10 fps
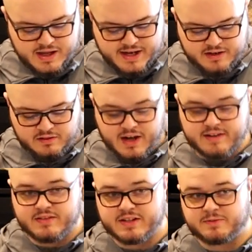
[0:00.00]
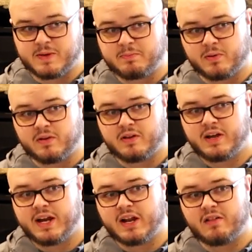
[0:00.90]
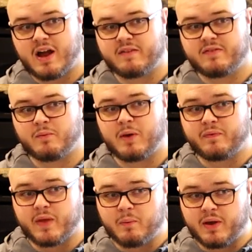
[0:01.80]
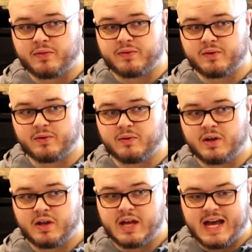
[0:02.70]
And a lot of these people, and a lot of what they went through,